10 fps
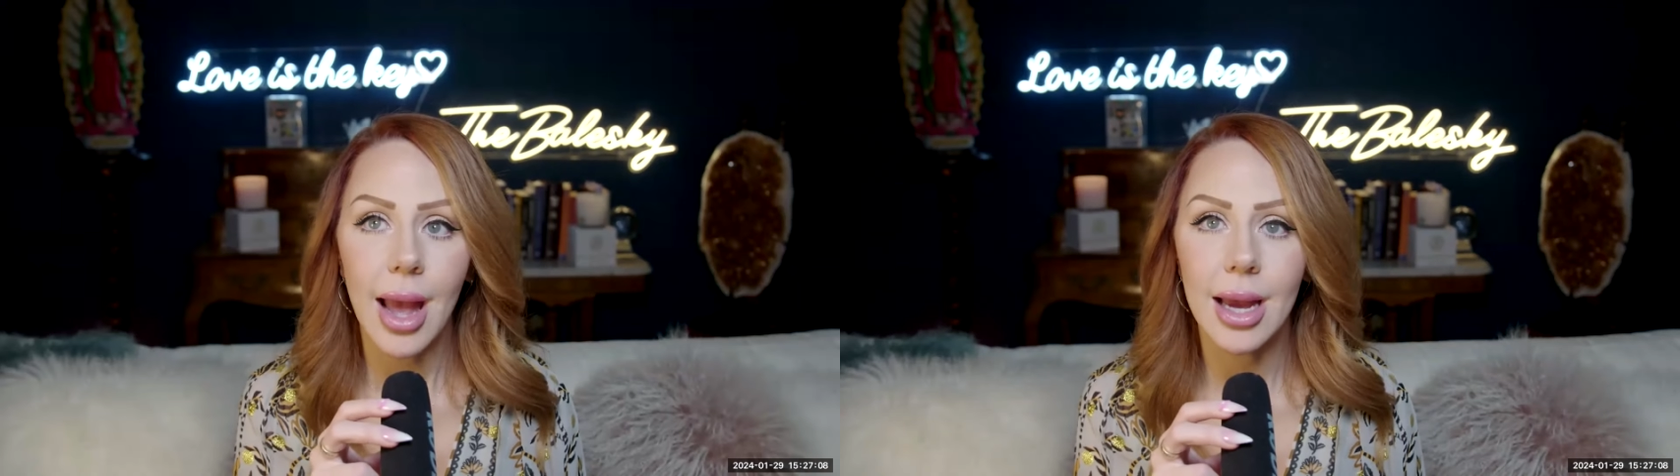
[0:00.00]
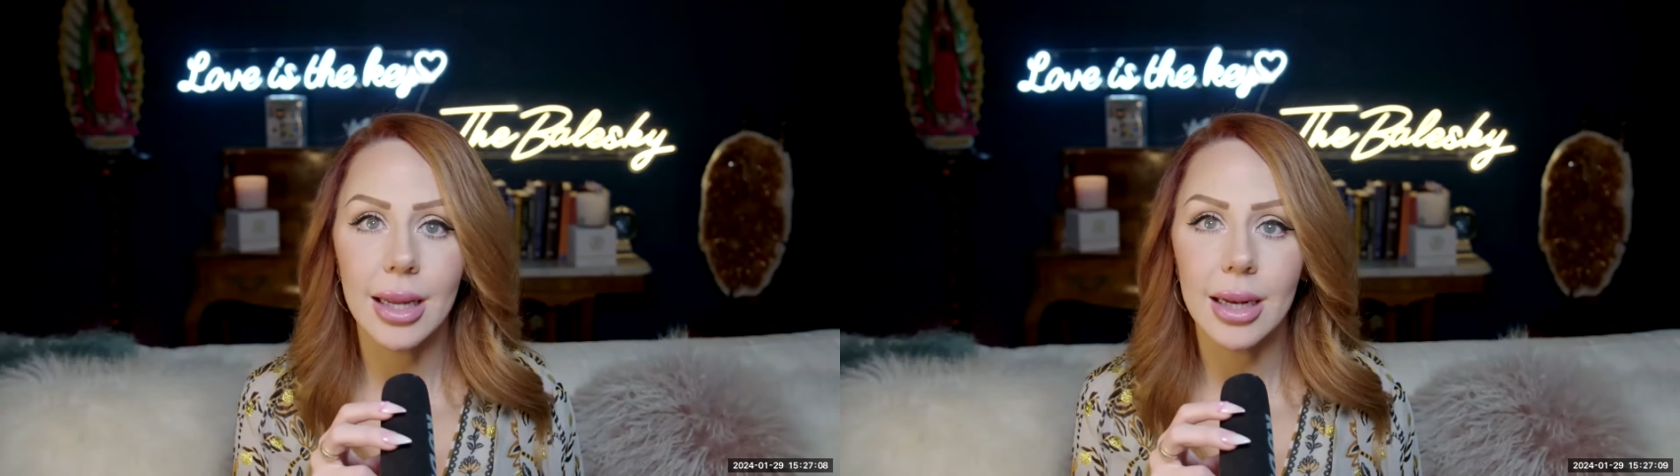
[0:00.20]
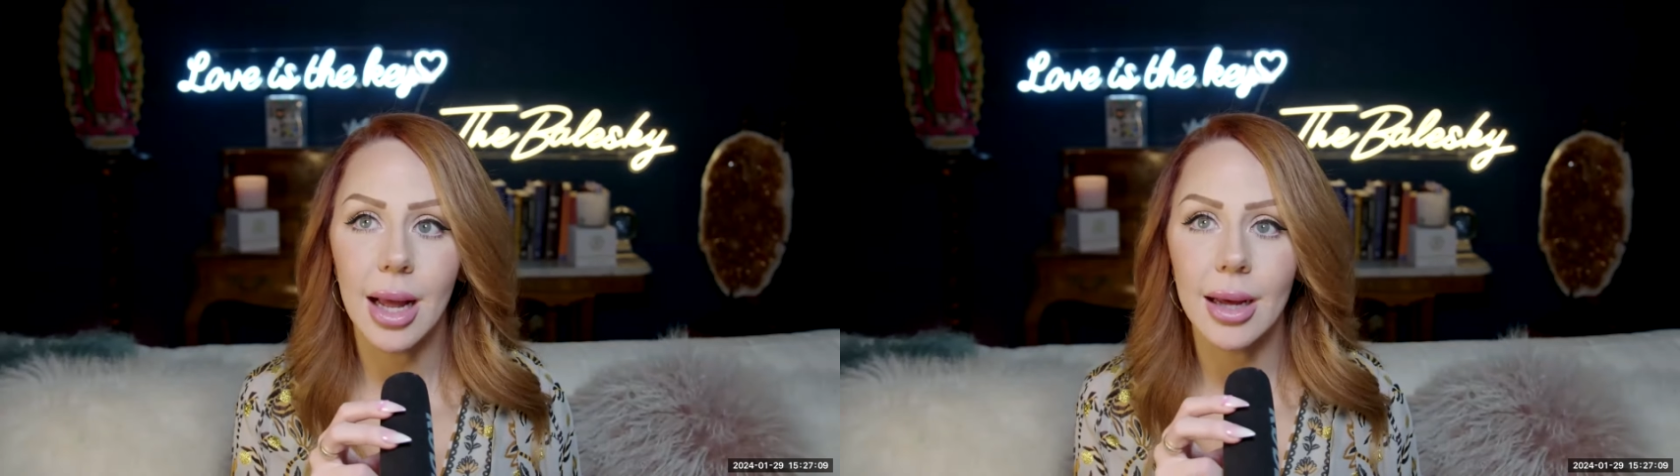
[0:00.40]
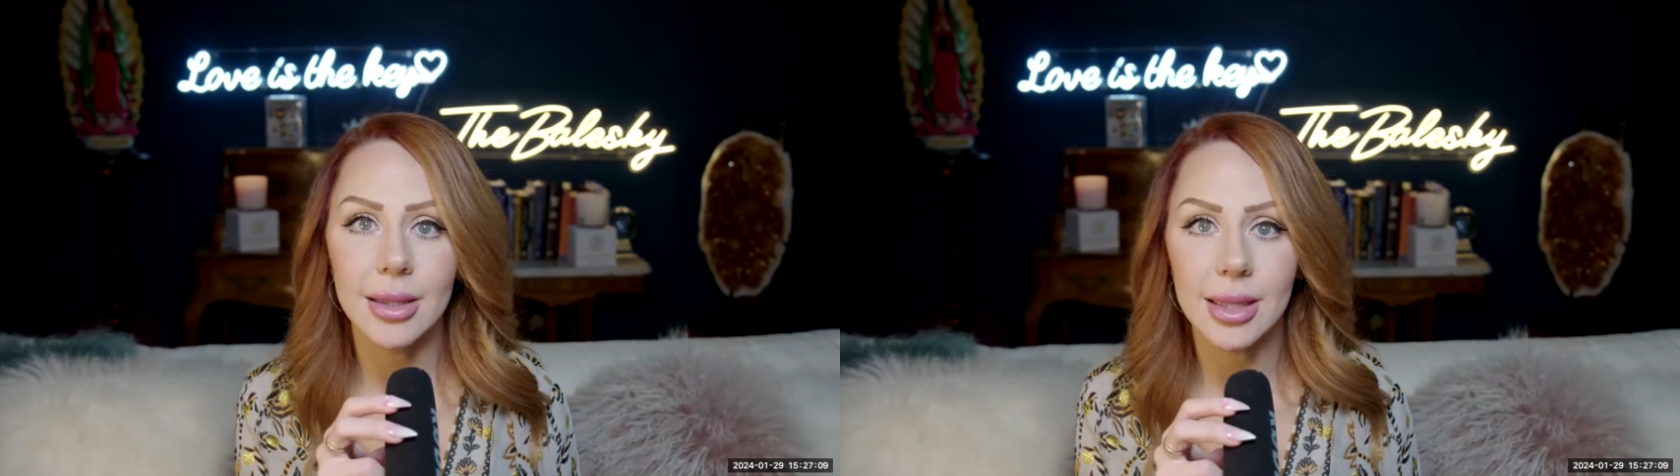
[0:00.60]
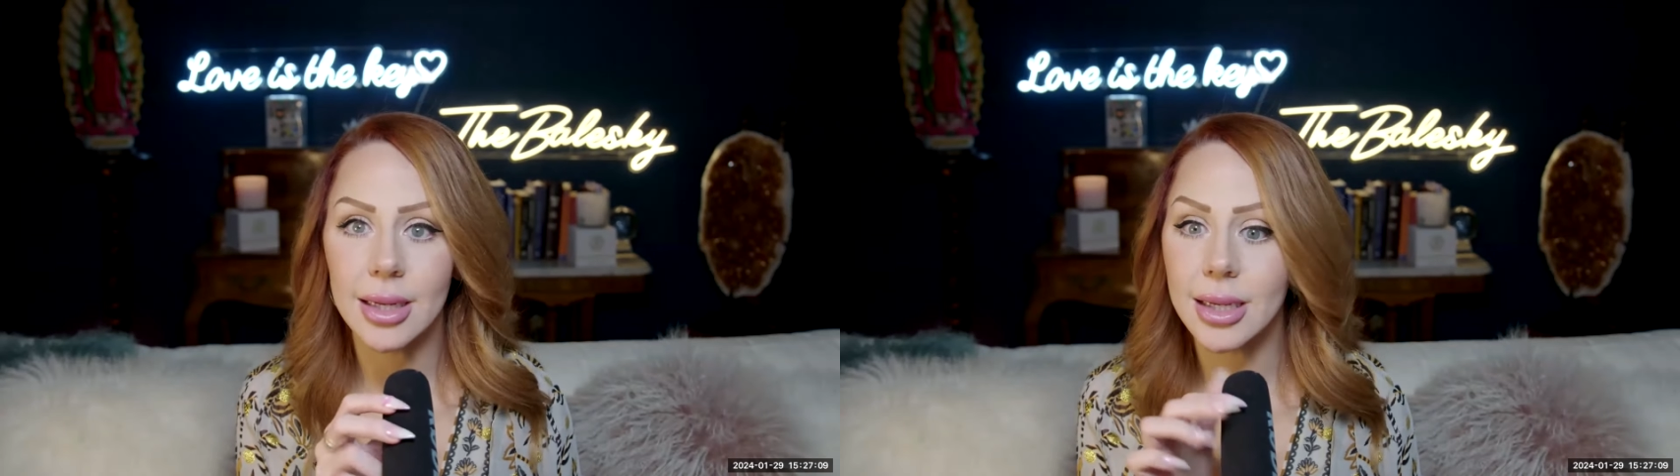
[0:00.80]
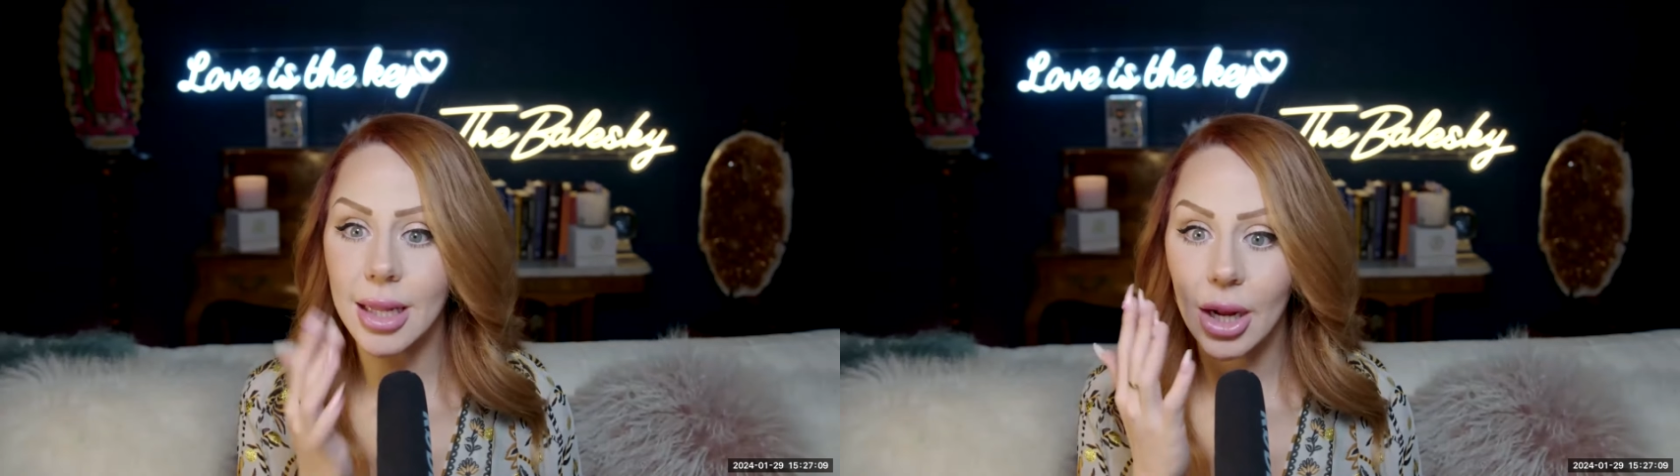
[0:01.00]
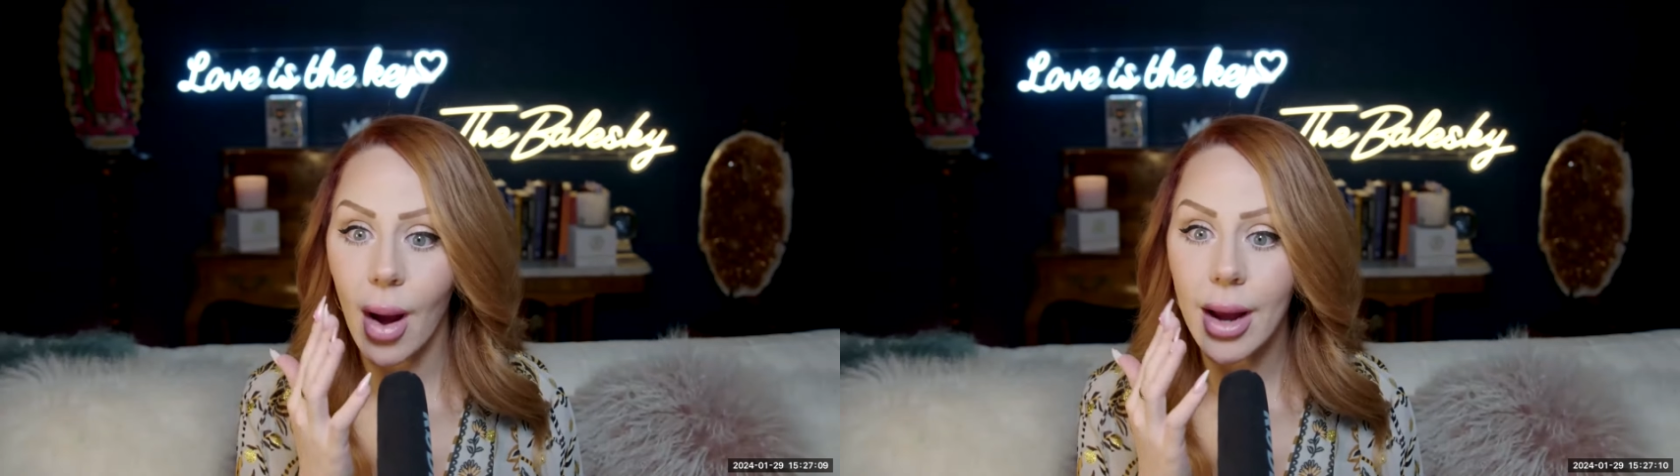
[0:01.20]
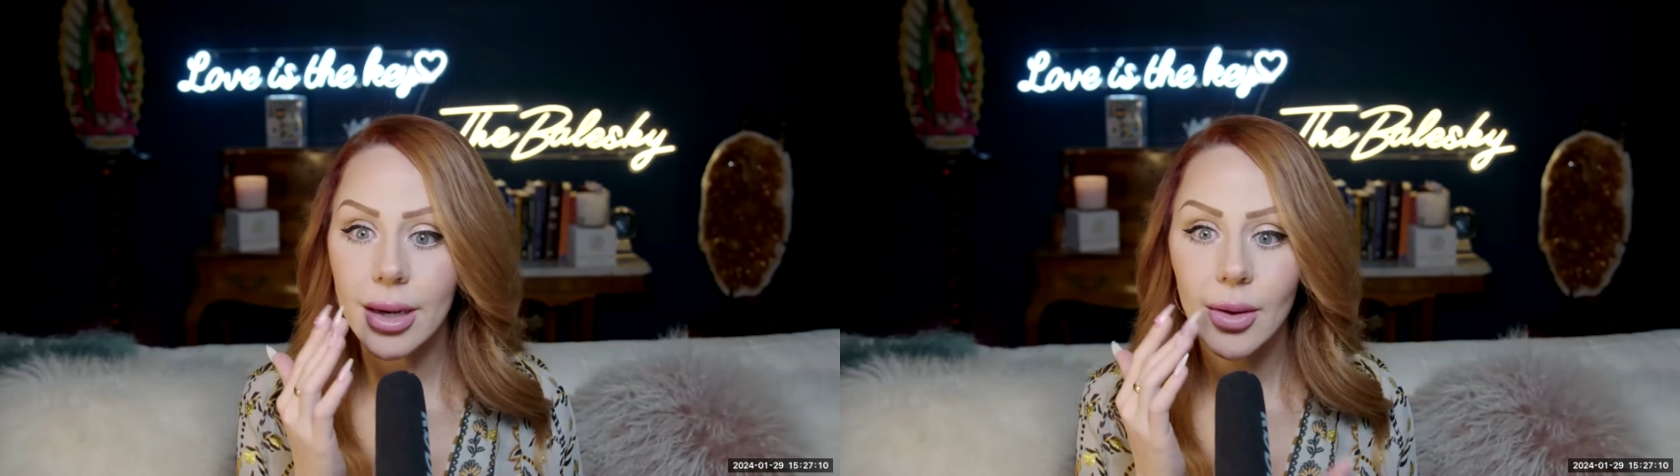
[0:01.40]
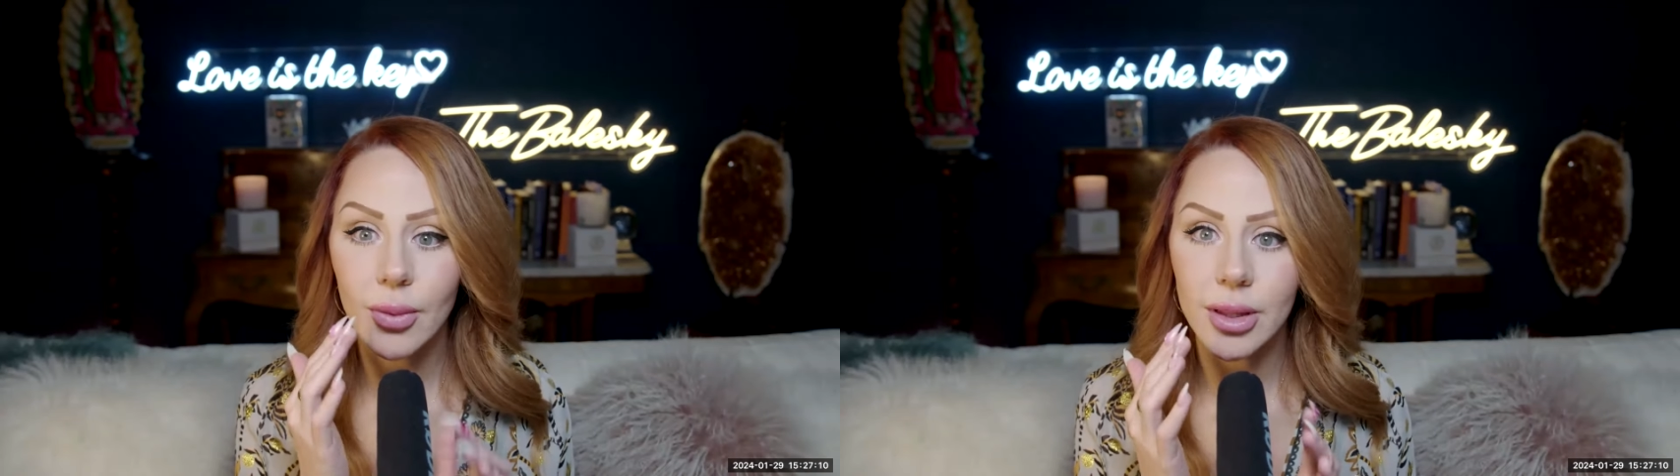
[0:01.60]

And I said, Did they grind it?